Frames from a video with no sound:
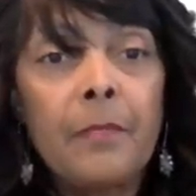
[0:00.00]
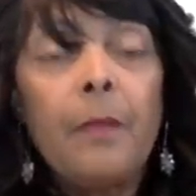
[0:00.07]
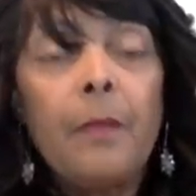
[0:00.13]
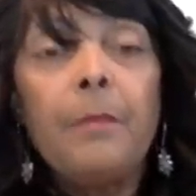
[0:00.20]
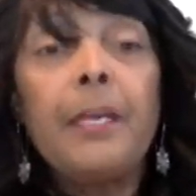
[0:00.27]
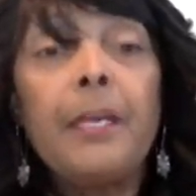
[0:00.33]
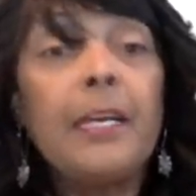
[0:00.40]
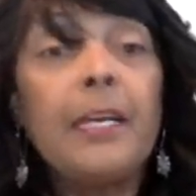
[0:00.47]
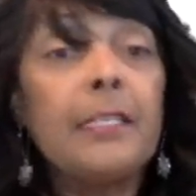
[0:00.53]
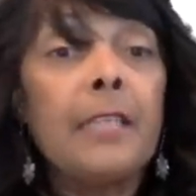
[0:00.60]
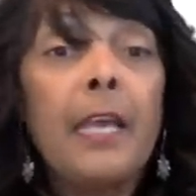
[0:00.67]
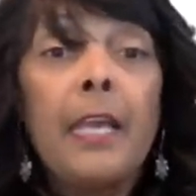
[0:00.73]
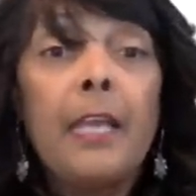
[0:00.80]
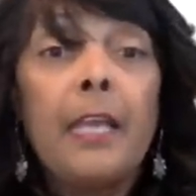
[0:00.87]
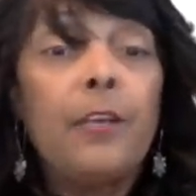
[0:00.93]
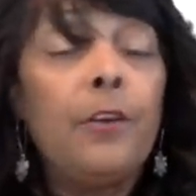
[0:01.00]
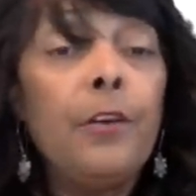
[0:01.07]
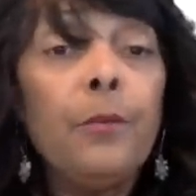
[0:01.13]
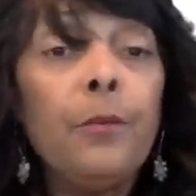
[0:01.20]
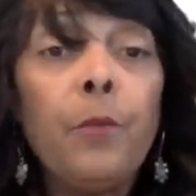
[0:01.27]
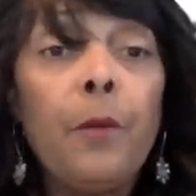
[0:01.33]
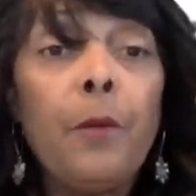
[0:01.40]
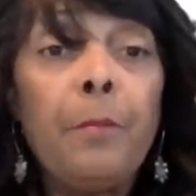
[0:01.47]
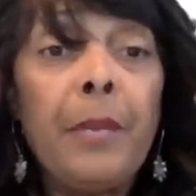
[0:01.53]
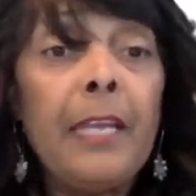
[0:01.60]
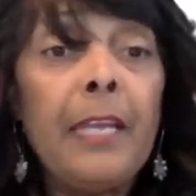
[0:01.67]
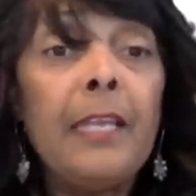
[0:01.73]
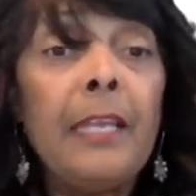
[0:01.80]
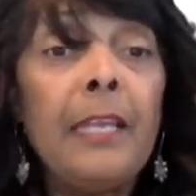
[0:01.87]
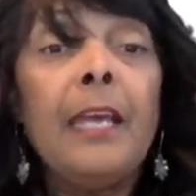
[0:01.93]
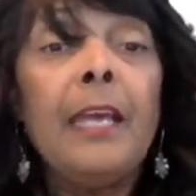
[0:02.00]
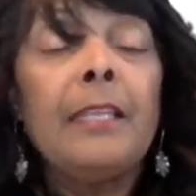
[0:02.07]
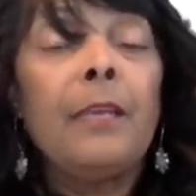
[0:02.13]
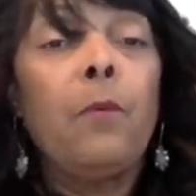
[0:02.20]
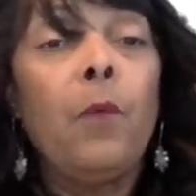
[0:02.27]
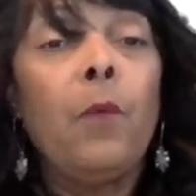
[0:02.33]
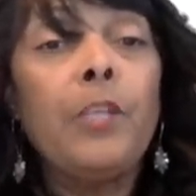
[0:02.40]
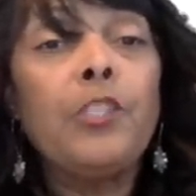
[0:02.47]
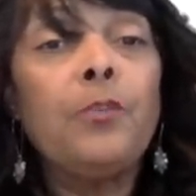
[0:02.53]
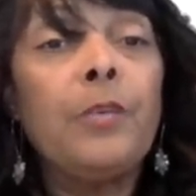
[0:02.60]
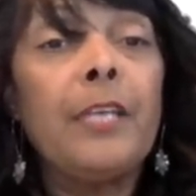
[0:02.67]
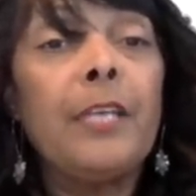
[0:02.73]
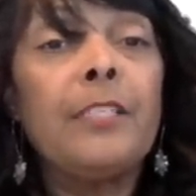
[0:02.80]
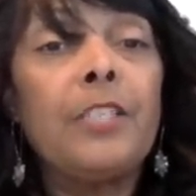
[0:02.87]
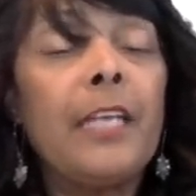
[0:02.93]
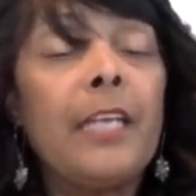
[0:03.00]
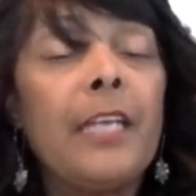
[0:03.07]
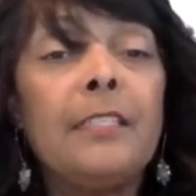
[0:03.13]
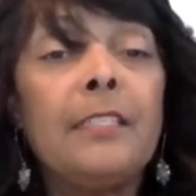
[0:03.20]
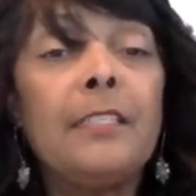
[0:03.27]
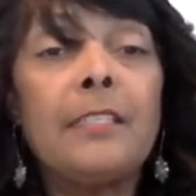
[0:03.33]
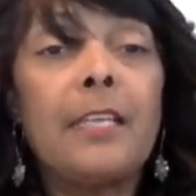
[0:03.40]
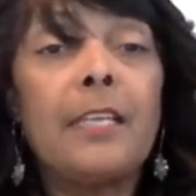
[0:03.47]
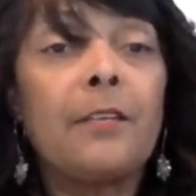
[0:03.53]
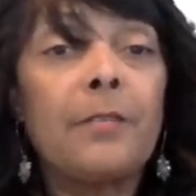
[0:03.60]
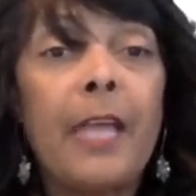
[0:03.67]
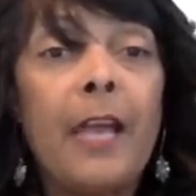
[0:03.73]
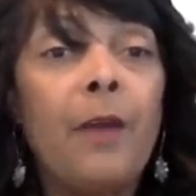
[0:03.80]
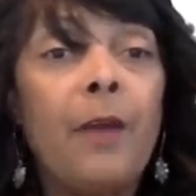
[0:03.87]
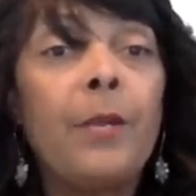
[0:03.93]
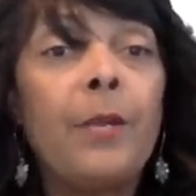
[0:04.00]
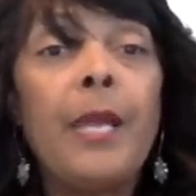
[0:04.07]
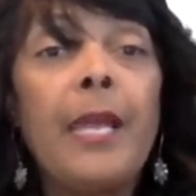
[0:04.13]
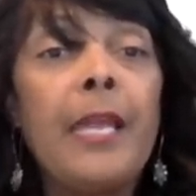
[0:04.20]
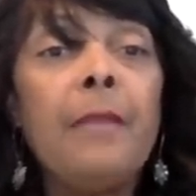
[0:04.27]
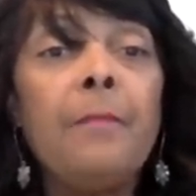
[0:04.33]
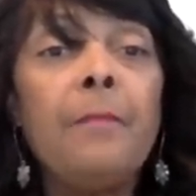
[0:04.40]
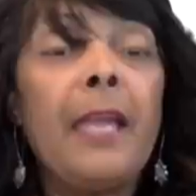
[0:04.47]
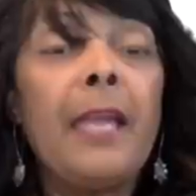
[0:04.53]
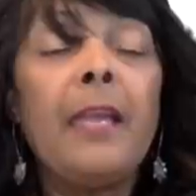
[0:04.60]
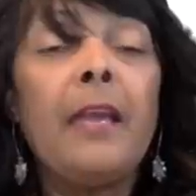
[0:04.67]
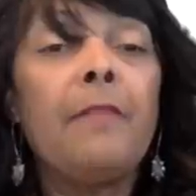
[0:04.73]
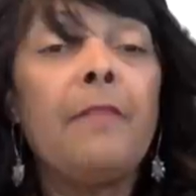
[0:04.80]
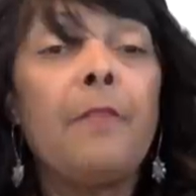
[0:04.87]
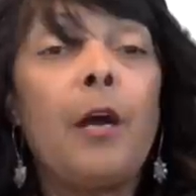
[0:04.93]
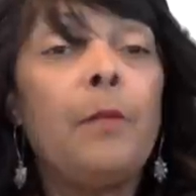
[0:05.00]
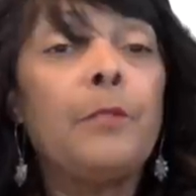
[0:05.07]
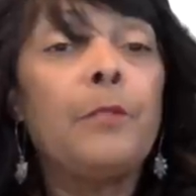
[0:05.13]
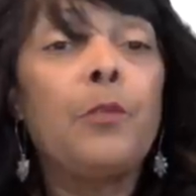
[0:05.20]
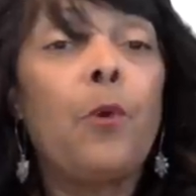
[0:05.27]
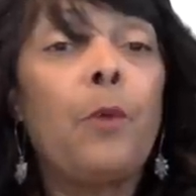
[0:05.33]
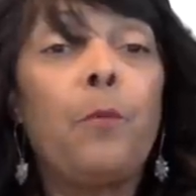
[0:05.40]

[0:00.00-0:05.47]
Because it could well be that once you get Johnny settled down, he may have absorbed